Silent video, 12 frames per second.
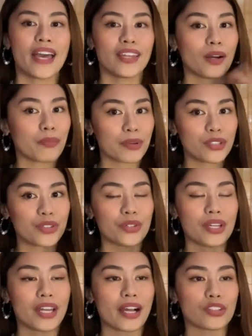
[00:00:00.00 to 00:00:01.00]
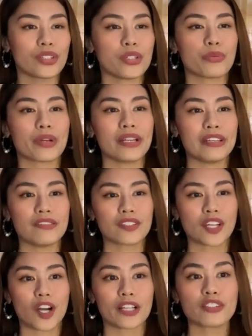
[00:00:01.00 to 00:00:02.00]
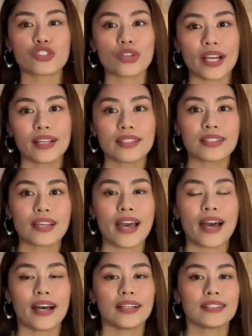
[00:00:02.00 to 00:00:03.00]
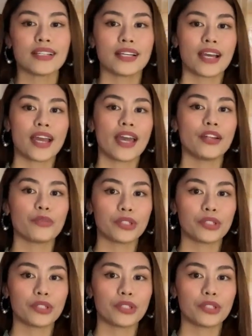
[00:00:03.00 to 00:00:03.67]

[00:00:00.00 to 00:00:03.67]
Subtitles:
And Number two, it actually relieves our stress and it